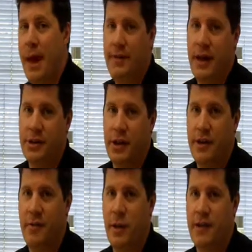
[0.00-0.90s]
pay
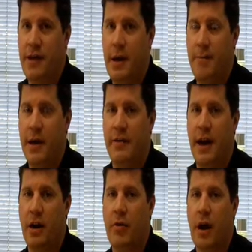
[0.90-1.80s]
attention to this week's tip
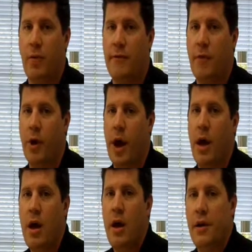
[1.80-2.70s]
because I got a great one for
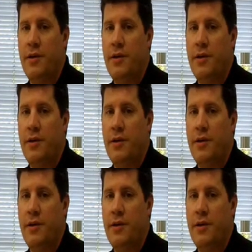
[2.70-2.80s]
you.